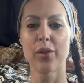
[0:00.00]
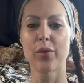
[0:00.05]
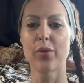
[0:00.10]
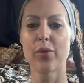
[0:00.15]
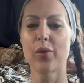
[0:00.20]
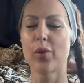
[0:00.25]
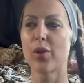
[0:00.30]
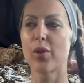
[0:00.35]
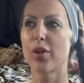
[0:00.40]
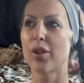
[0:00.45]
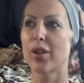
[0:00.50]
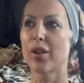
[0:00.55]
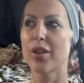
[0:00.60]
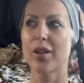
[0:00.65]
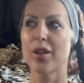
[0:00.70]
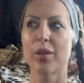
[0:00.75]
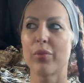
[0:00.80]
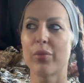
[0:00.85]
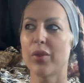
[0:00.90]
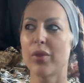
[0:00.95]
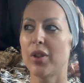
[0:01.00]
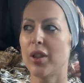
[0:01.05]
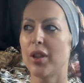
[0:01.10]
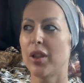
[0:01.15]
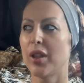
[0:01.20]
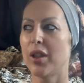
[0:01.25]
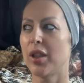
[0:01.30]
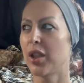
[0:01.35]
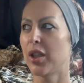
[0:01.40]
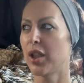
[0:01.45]
for
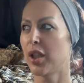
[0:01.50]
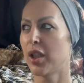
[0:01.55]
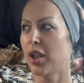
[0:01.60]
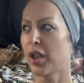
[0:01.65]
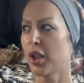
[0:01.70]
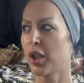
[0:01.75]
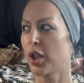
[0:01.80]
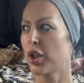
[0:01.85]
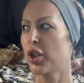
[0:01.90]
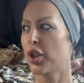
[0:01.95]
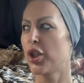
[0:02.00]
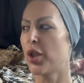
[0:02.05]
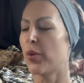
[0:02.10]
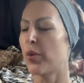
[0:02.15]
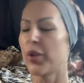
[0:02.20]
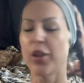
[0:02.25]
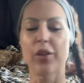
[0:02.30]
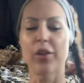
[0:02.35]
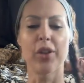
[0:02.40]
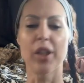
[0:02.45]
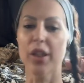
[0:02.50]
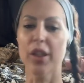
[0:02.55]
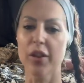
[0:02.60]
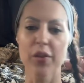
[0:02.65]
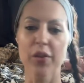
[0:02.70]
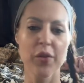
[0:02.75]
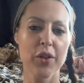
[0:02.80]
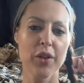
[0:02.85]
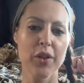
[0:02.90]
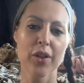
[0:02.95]
simply showing your
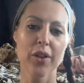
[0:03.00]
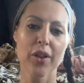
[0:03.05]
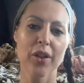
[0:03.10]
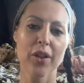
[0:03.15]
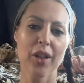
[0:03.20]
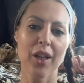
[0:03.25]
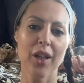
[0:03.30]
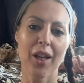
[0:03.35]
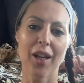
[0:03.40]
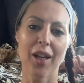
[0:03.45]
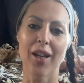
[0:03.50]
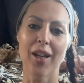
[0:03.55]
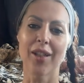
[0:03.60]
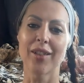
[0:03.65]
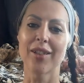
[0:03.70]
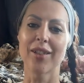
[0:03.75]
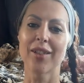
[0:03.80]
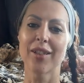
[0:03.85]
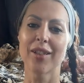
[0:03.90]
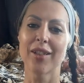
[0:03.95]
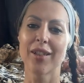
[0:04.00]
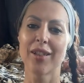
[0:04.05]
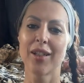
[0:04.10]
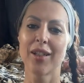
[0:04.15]
gifts, and